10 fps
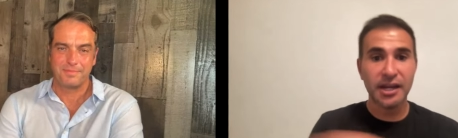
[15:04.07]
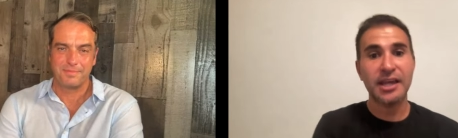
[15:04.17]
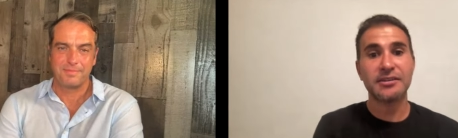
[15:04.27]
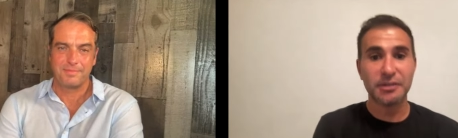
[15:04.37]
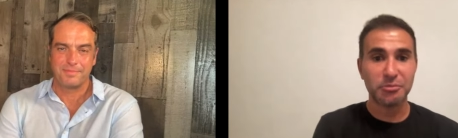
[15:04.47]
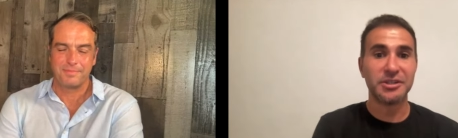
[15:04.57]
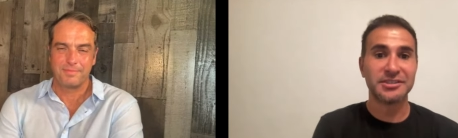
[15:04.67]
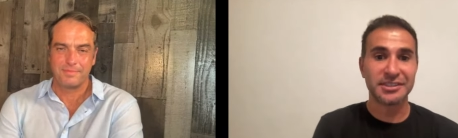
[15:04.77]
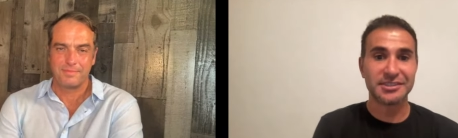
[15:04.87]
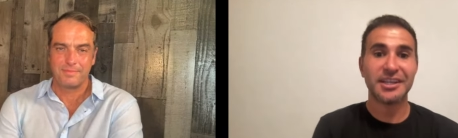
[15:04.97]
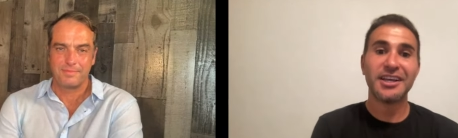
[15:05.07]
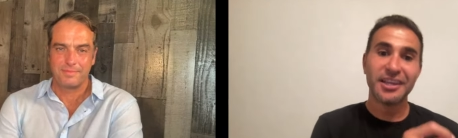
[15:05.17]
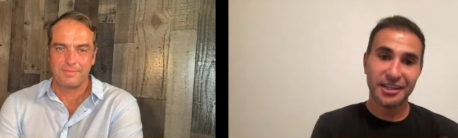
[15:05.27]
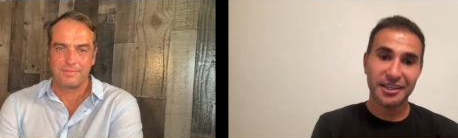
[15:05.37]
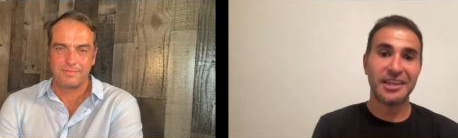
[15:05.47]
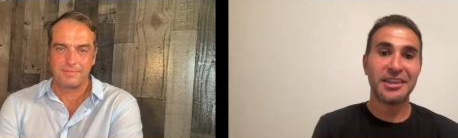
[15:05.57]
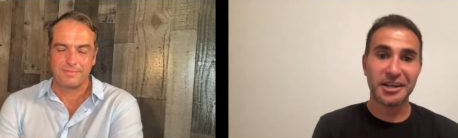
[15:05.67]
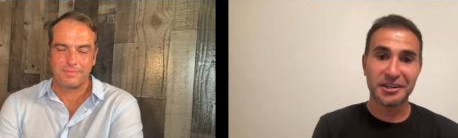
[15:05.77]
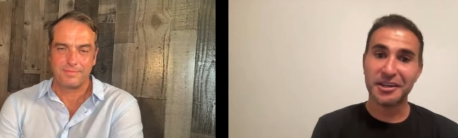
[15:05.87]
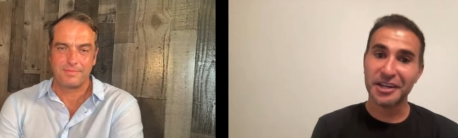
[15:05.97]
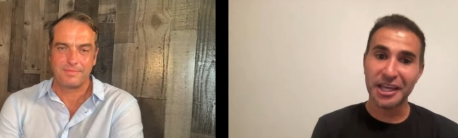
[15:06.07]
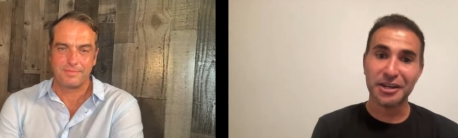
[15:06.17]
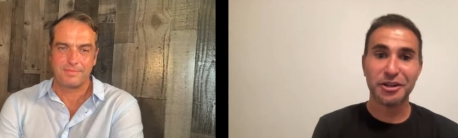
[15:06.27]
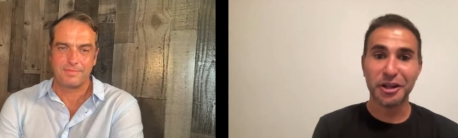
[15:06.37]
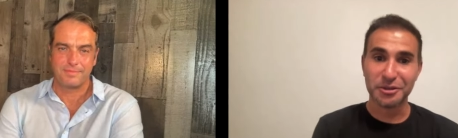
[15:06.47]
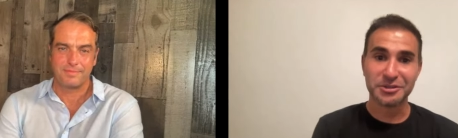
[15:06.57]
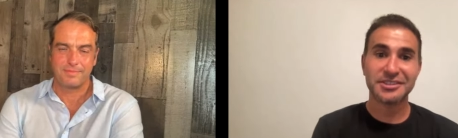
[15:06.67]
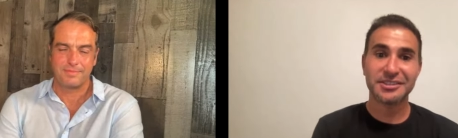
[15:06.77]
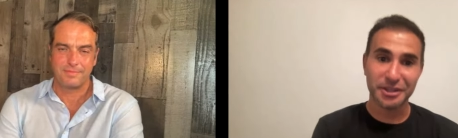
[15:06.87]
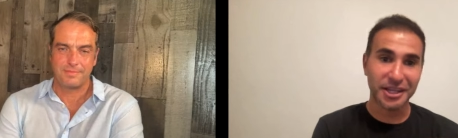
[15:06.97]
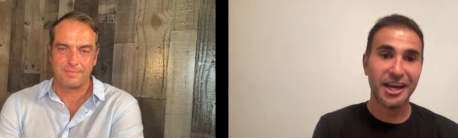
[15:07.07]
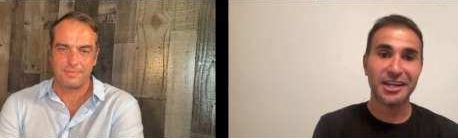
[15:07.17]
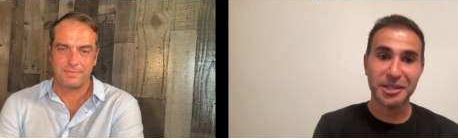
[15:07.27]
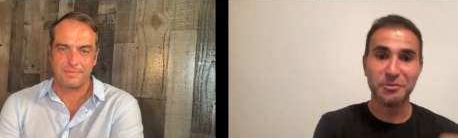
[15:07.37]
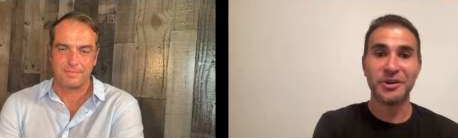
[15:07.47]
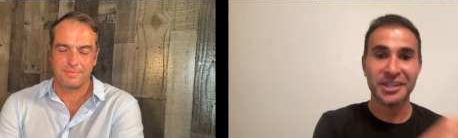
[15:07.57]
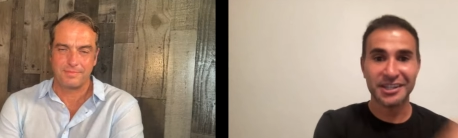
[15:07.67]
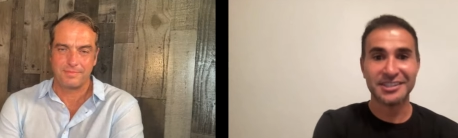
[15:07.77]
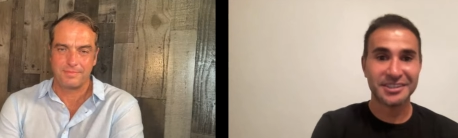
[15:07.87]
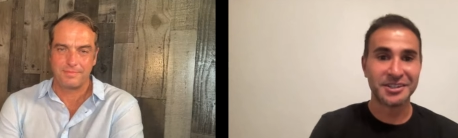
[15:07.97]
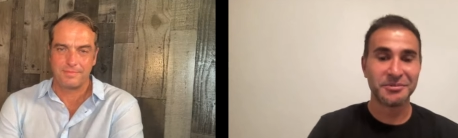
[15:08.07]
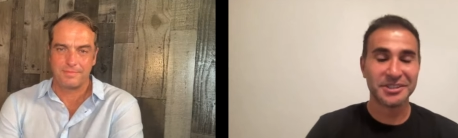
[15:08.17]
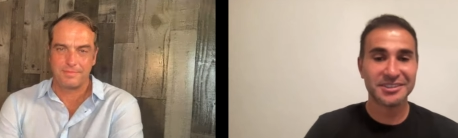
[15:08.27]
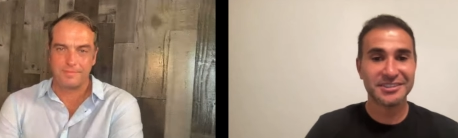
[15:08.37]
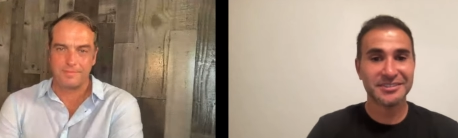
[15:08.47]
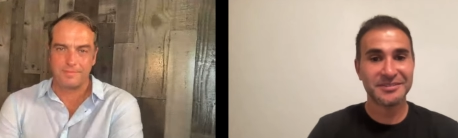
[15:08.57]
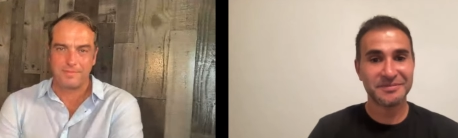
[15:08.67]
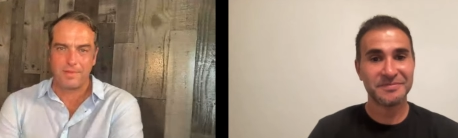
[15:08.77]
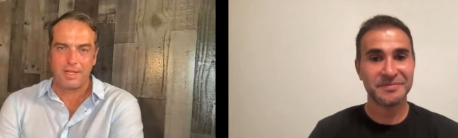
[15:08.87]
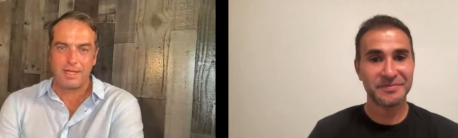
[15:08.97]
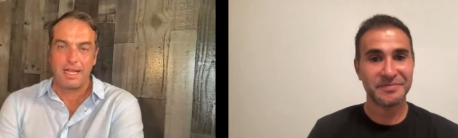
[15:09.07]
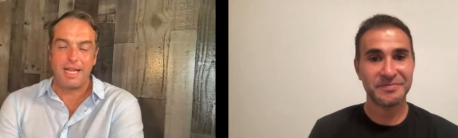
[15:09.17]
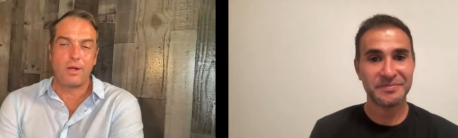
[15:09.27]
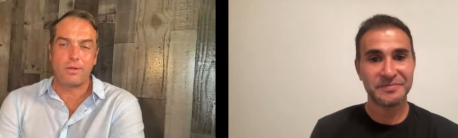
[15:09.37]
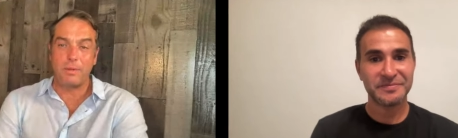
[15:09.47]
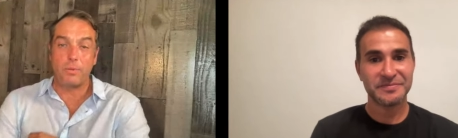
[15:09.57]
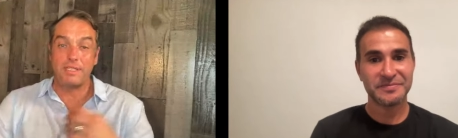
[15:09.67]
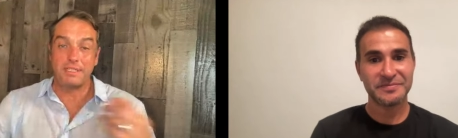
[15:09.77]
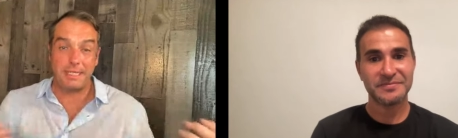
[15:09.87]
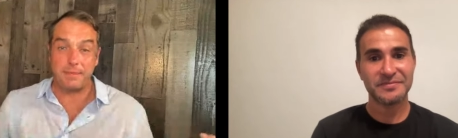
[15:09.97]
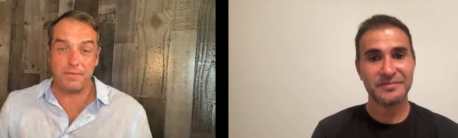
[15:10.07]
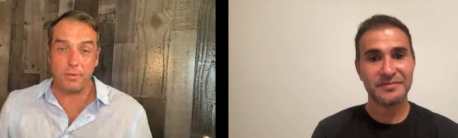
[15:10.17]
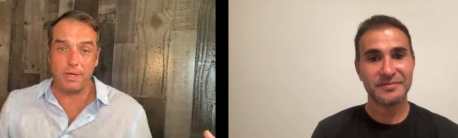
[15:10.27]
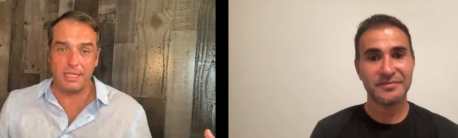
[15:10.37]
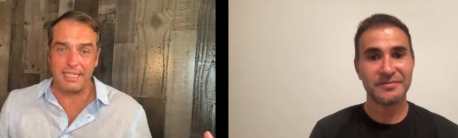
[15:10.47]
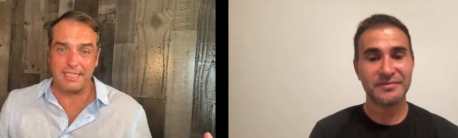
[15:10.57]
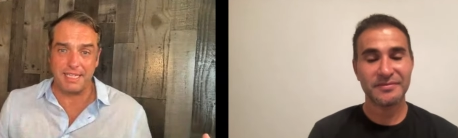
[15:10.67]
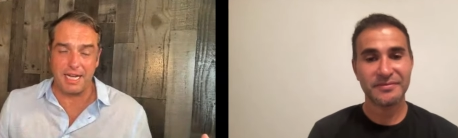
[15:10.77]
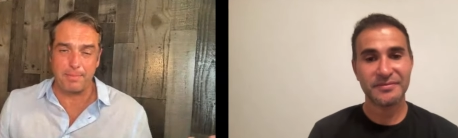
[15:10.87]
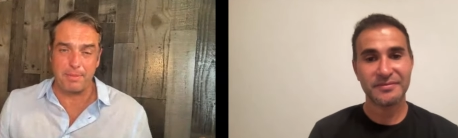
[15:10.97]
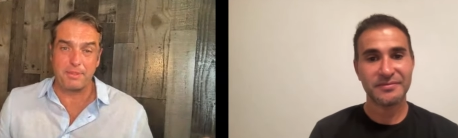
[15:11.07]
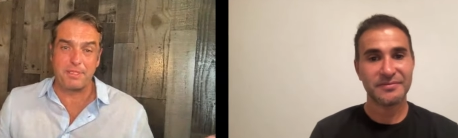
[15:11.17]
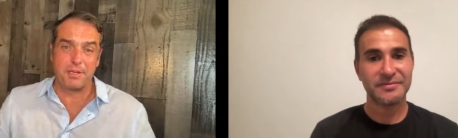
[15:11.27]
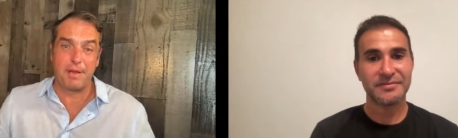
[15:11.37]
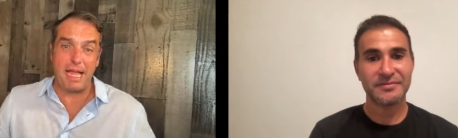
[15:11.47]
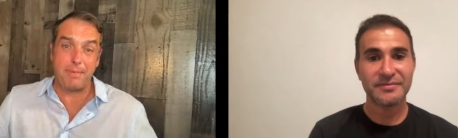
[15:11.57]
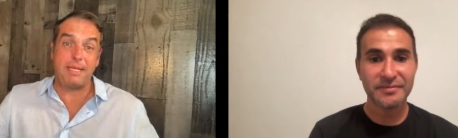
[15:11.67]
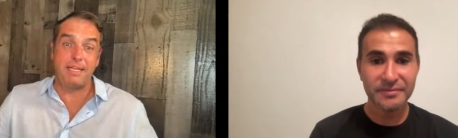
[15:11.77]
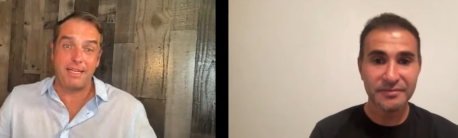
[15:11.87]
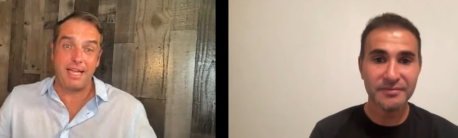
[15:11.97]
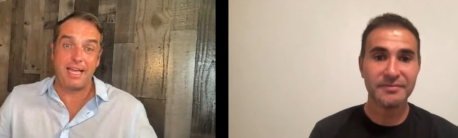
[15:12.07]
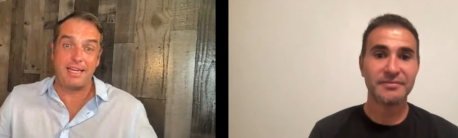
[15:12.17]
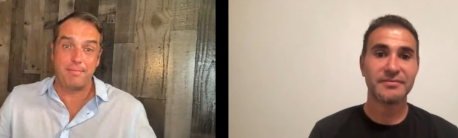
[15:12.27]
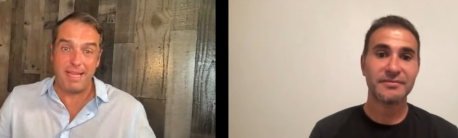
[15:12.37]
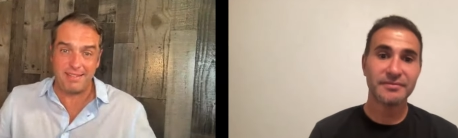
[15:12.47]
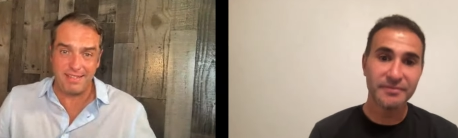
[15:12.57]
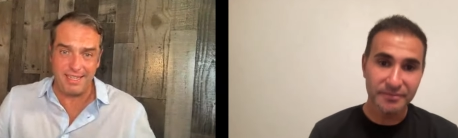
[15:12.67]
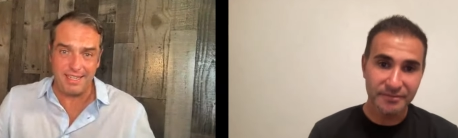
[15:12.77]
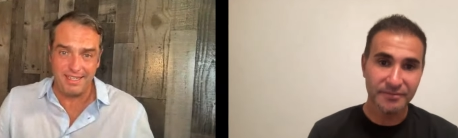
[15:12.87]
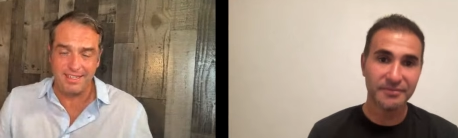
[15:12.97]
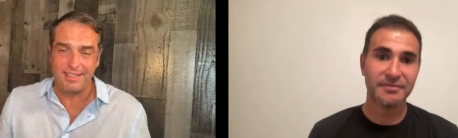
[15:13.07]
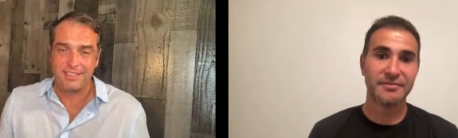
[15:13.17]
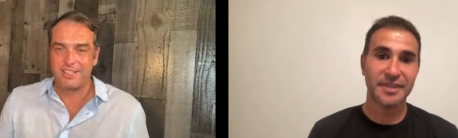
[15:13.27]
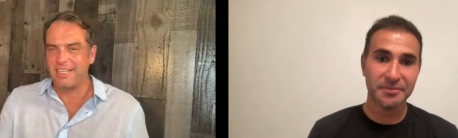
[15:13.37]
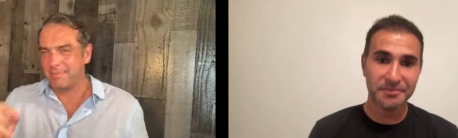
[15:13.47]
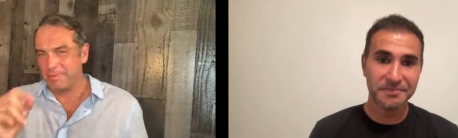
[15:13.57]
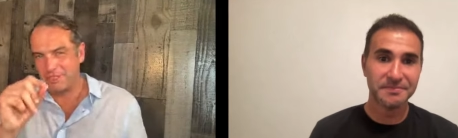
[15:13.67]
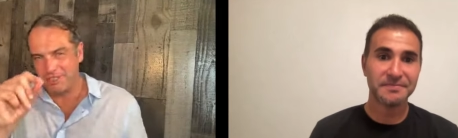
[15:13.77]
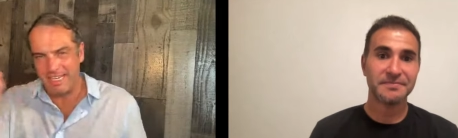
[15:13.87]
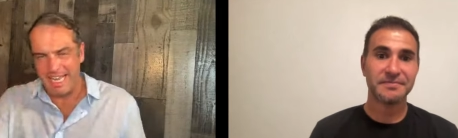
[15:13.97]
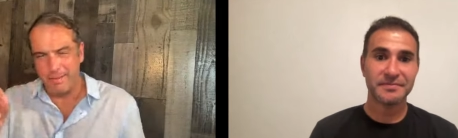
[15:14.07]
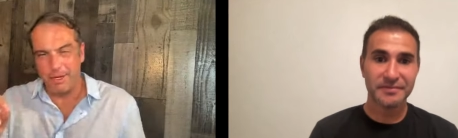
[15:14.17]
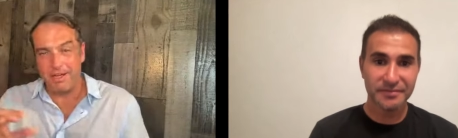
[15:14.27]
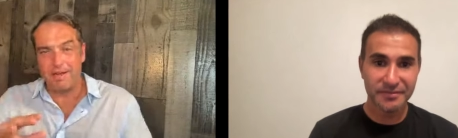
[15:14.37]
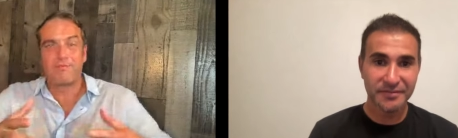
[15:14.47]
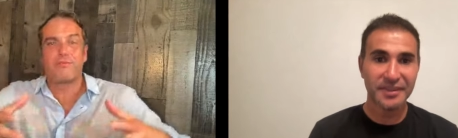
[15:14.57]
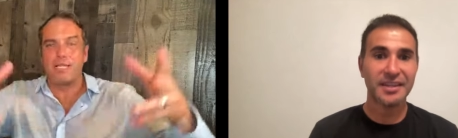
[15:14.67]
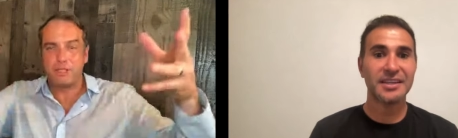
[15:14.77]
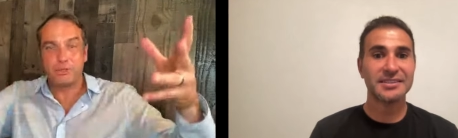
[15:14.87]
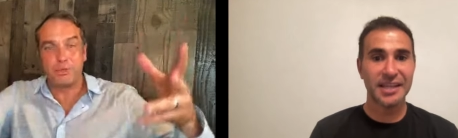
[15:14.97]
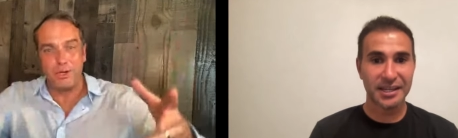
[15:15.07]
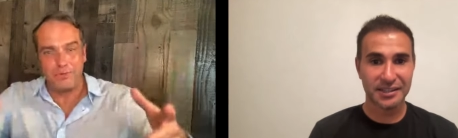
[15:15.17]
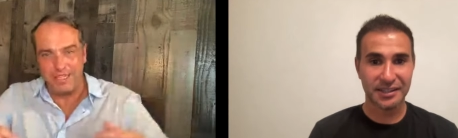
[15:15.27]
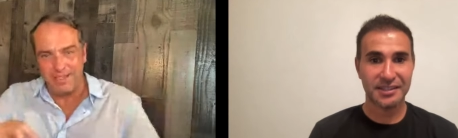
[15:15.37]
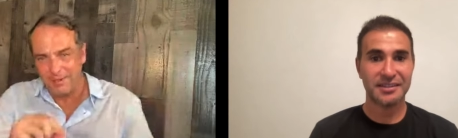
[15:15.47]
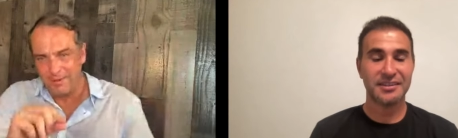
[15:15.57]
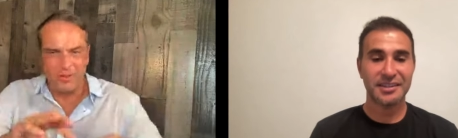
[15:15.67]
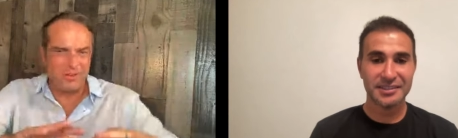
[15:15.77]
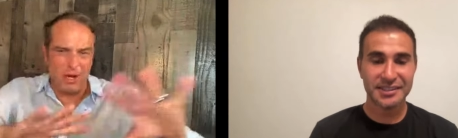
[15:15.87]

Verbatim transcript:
Speaker 1: to handle your business, and they're they're getting close, so they got to keep winning these tournaments. And only one team's
Speaker 2: ever won a Leagues Cup. It was Inter Miami and Messi. So you get to put your name on a, a fresh trophy with all, not